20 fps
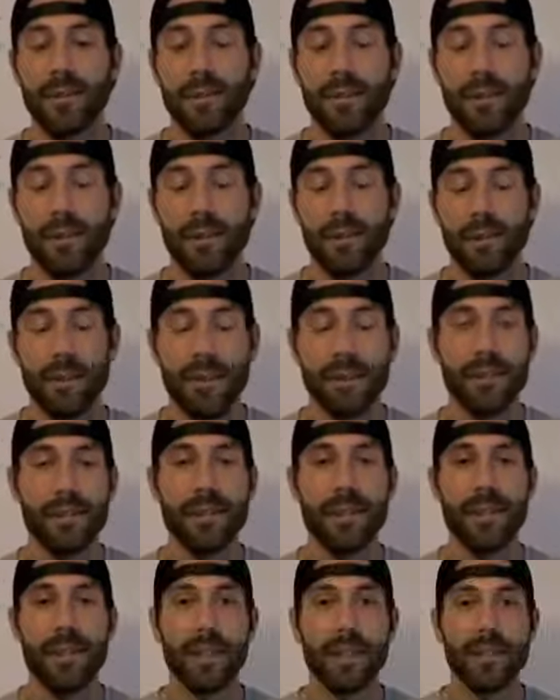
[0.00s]
one of the
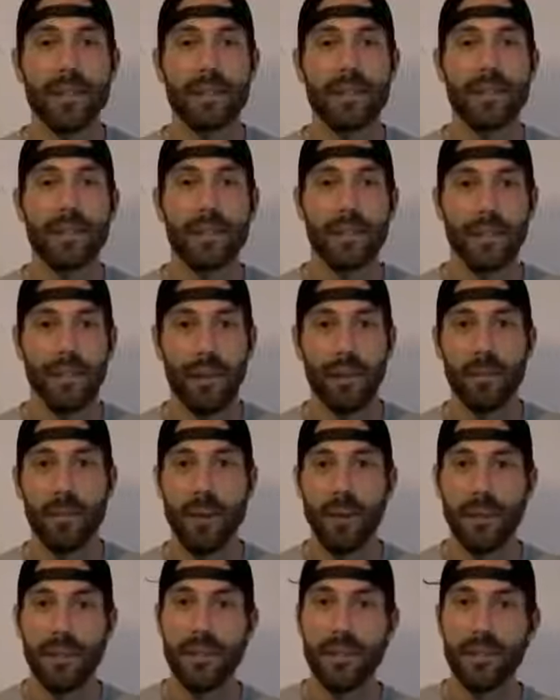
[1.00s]
biggest things that caught
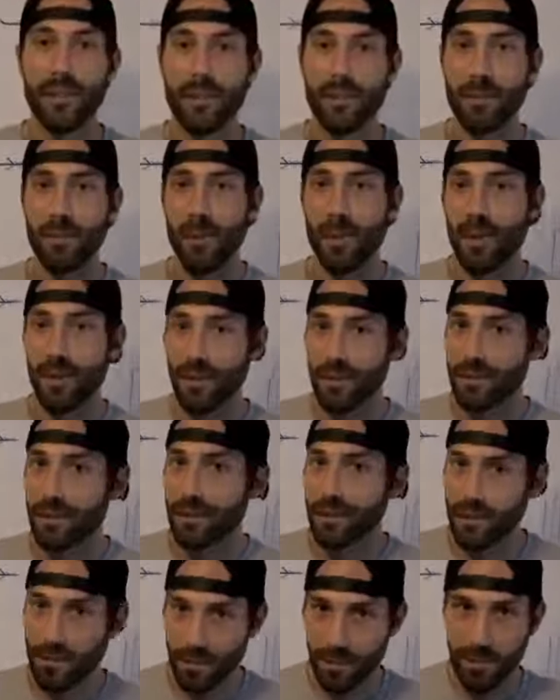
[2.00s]
my attention
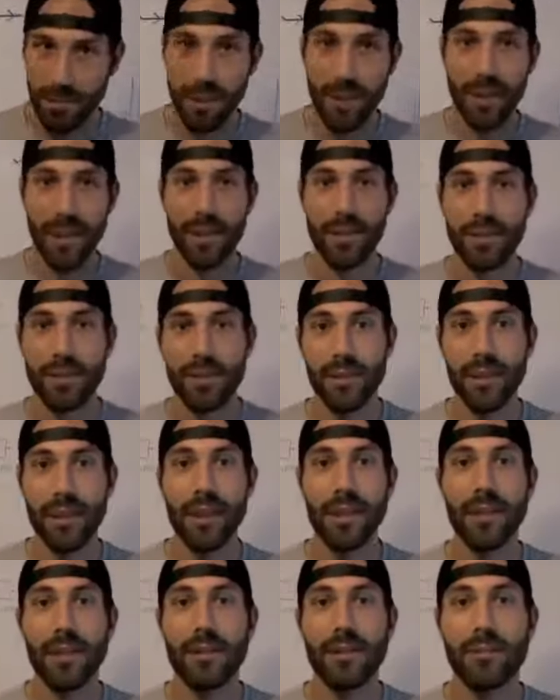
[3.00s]
was planes
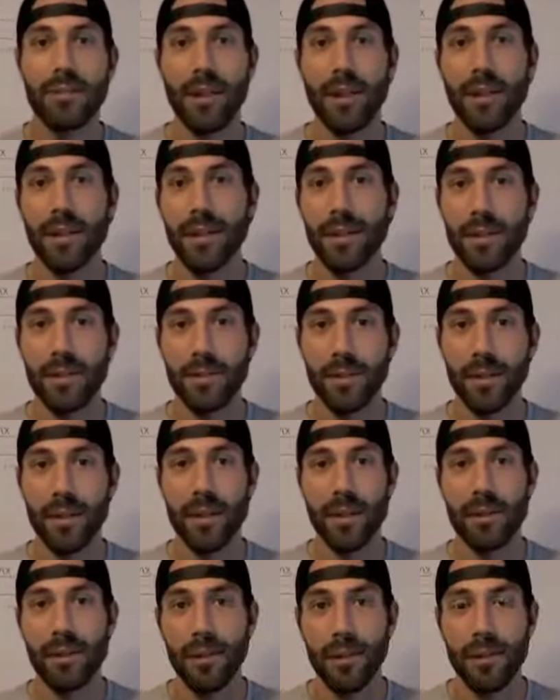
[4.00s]
flying on a
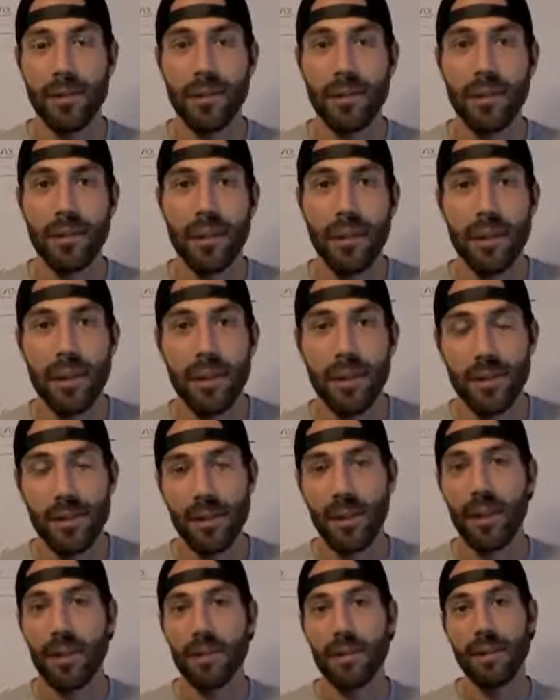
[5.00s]
spinning Earth,
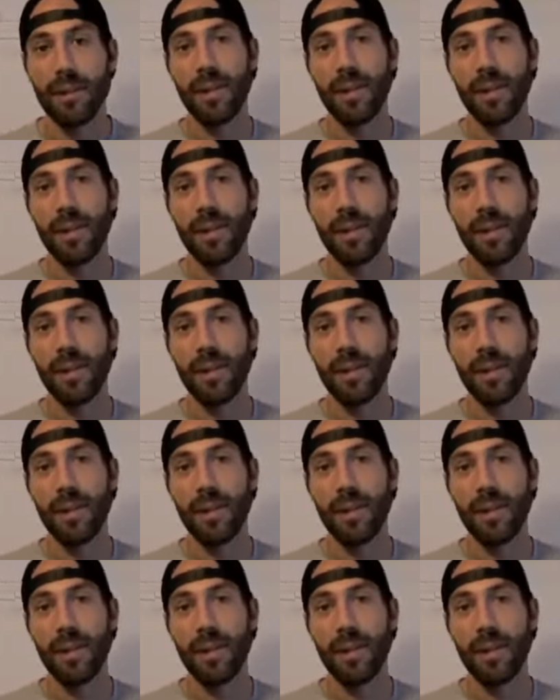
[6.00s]
trying to